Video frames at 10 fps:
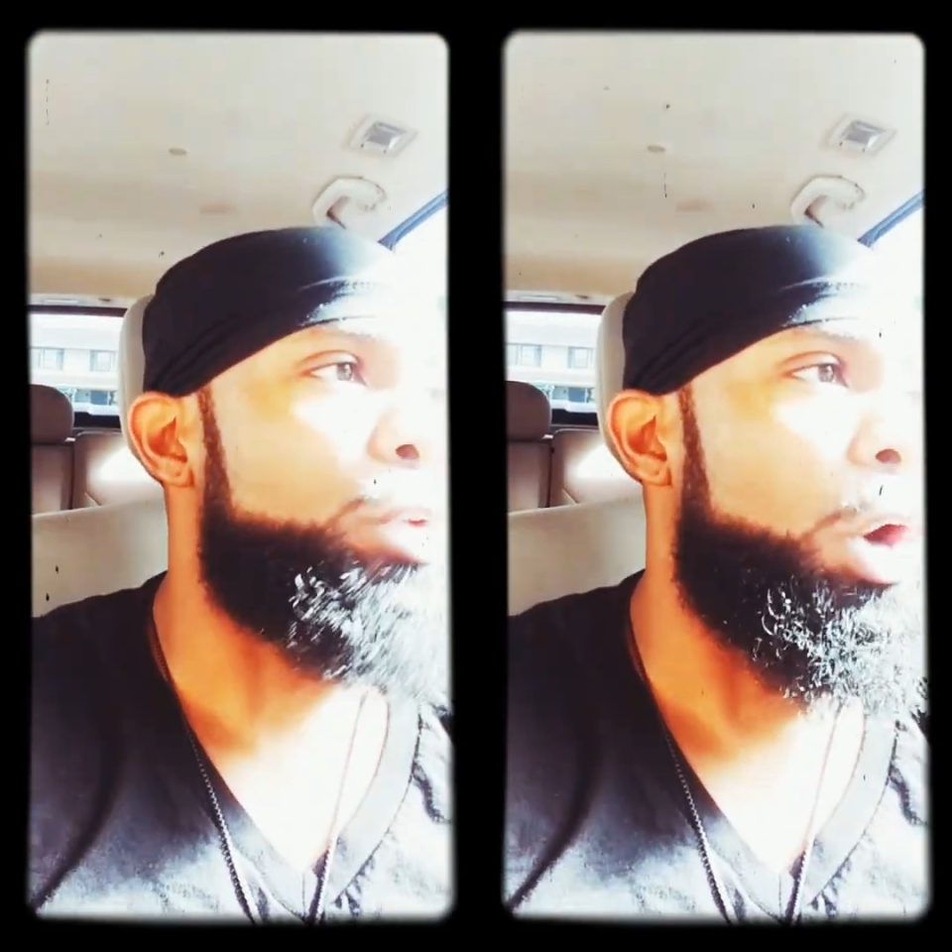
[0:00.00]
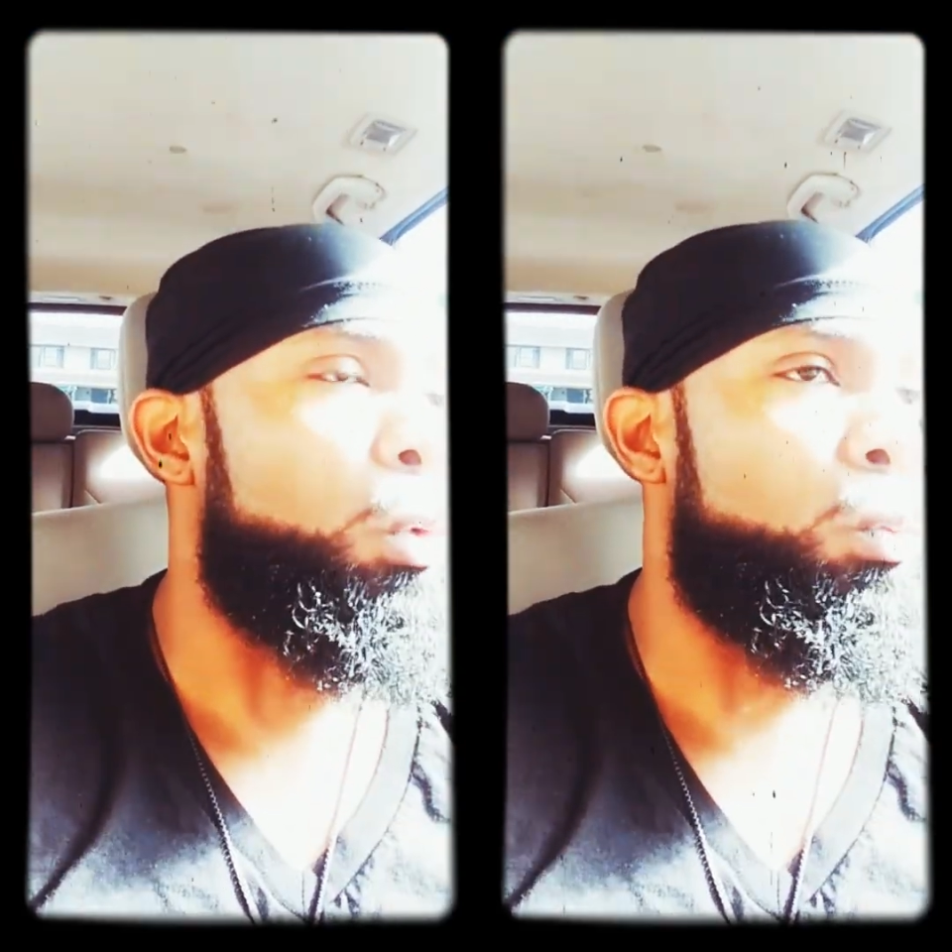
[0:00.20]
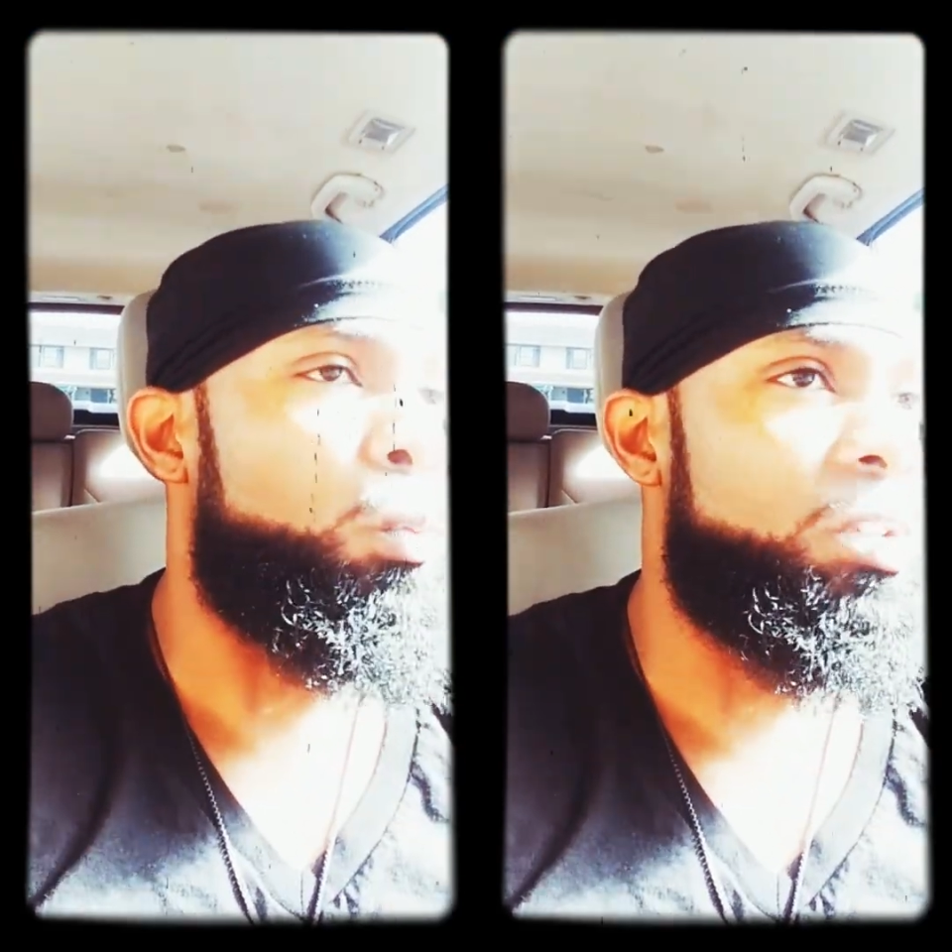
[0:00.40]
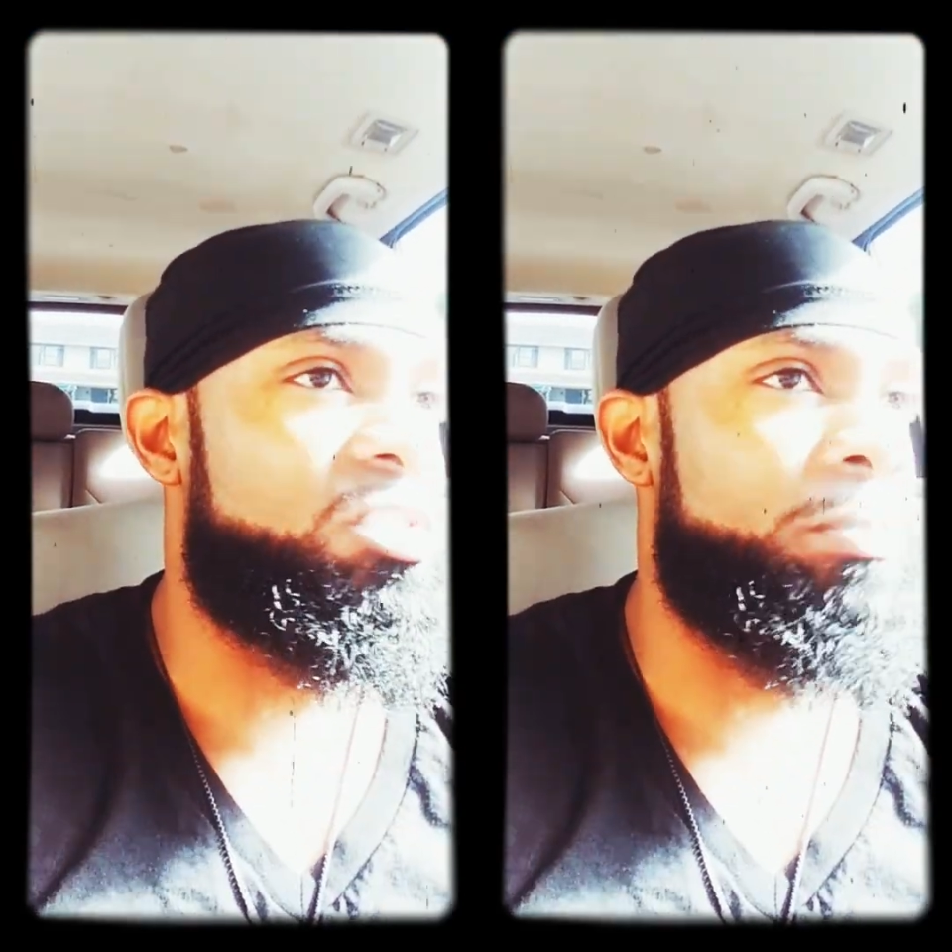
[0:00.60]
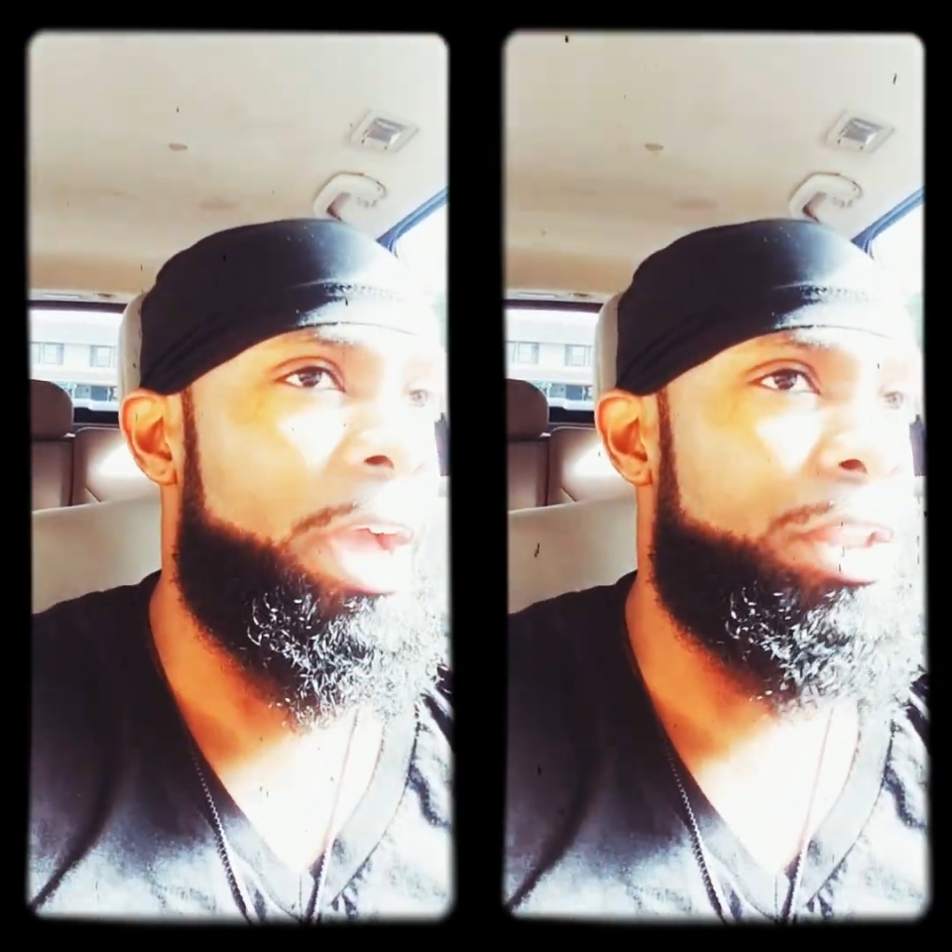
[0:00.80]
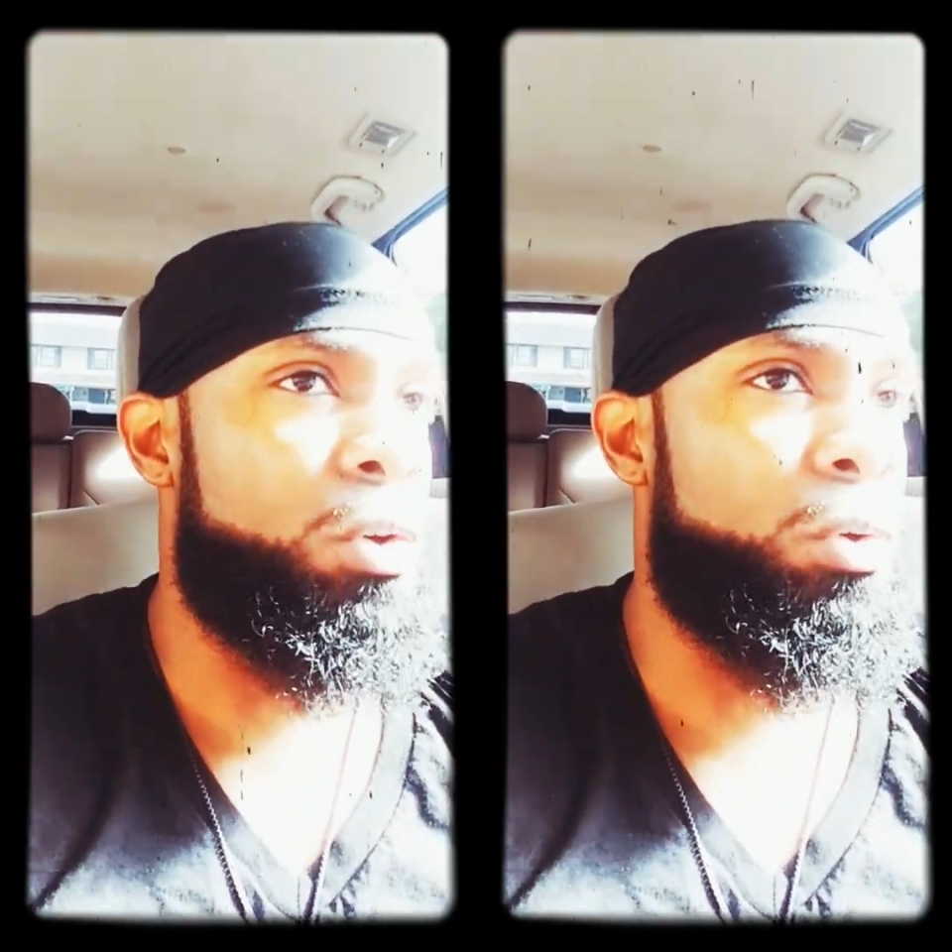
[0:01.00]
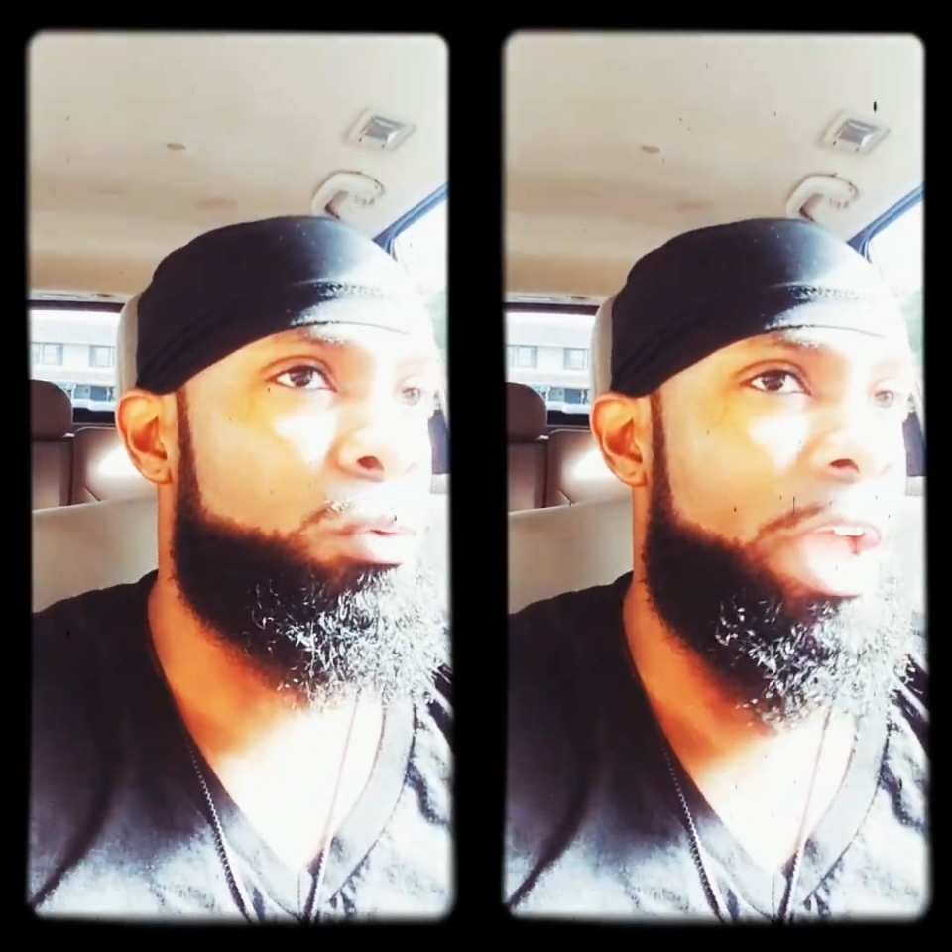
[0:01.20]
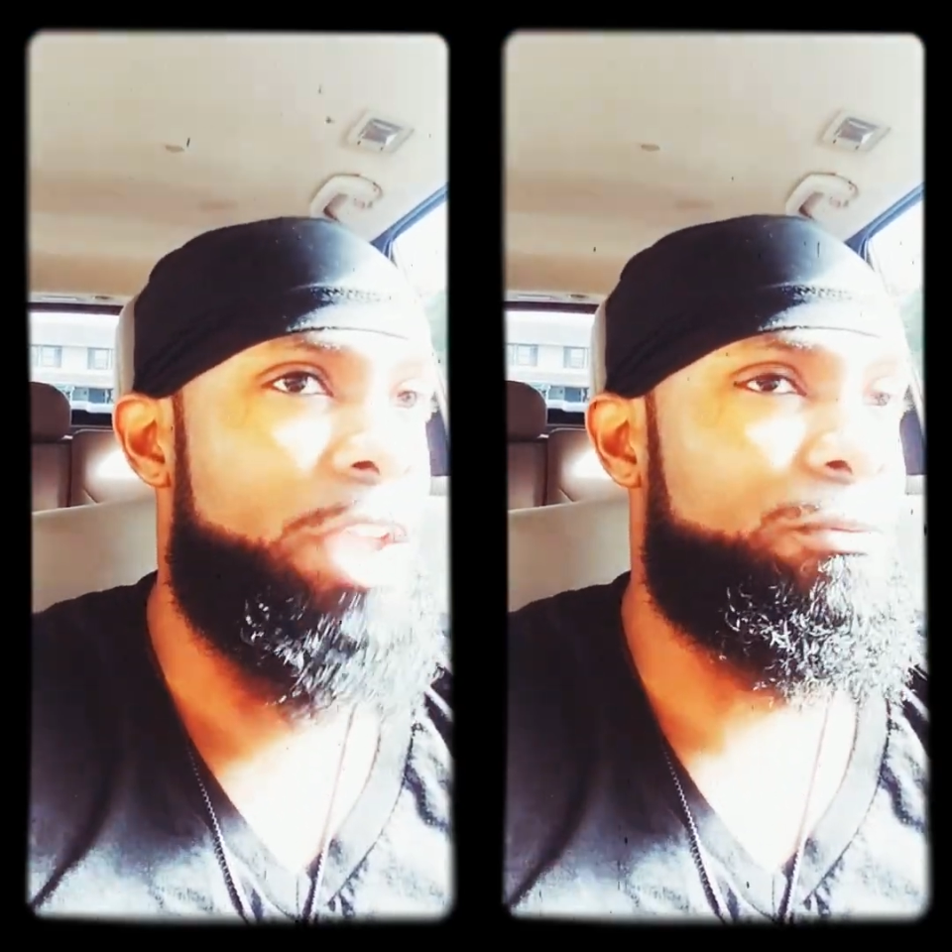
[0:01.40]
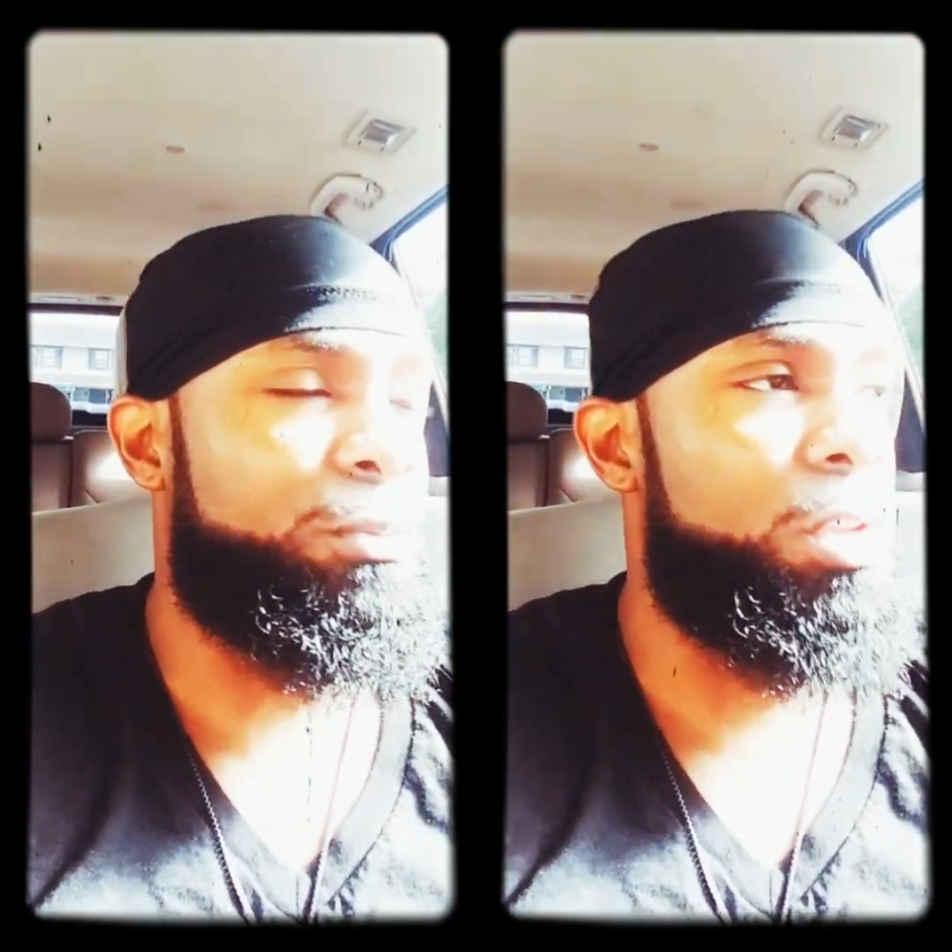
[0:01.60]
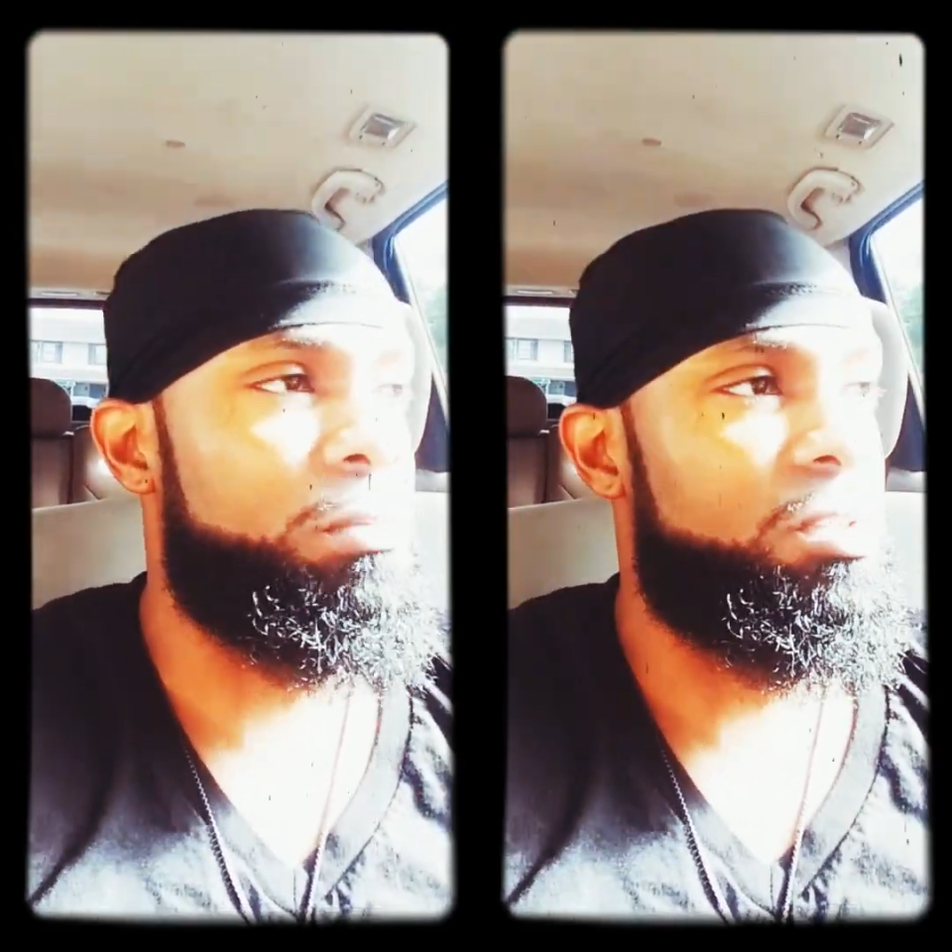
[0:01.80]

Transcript: when somebody on the right frequency.